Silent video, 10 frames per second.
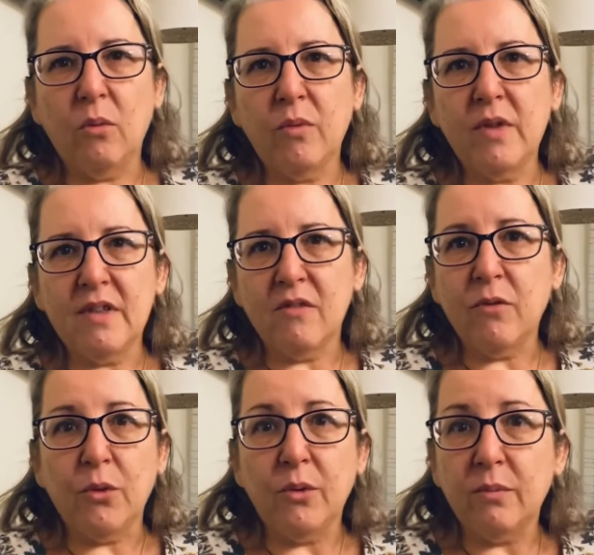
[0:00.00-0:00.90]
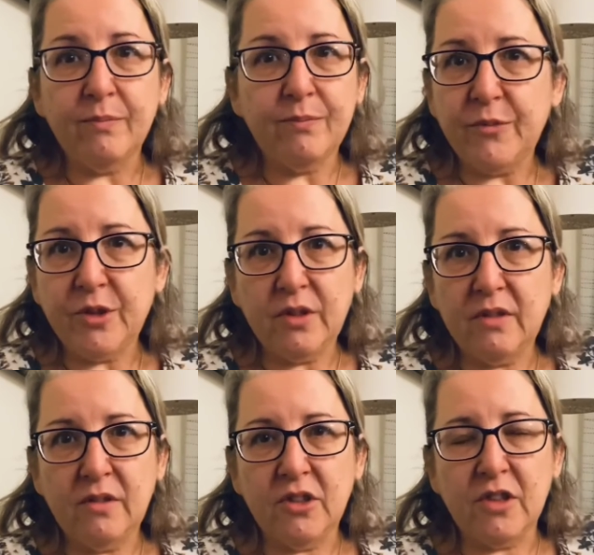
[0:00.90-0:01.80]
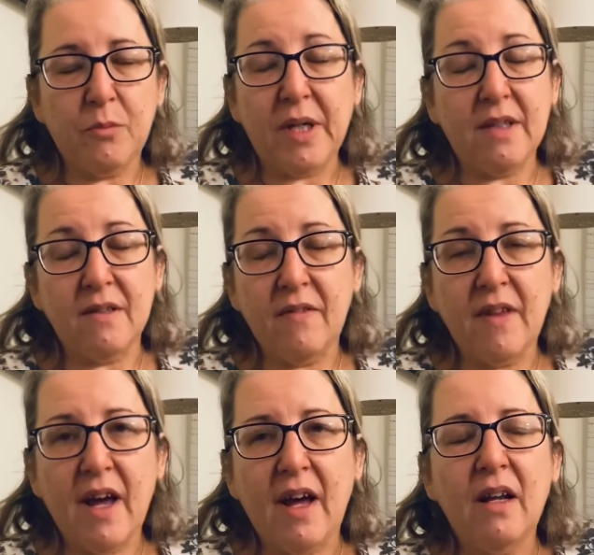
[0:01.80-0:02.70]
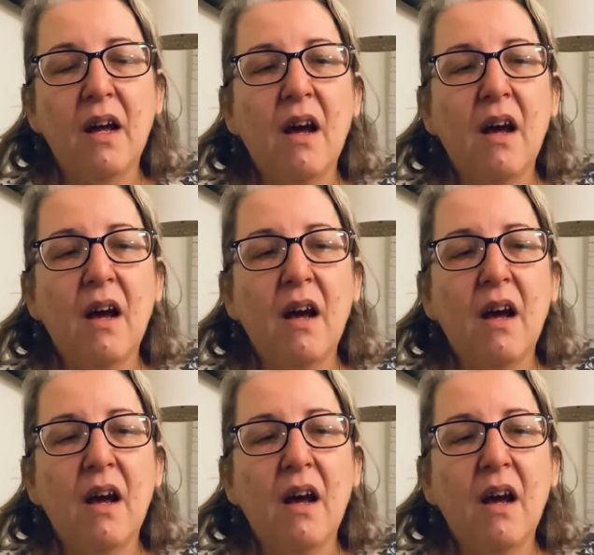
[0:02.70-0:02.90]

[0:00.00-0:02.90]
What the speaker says: resentful just because of that.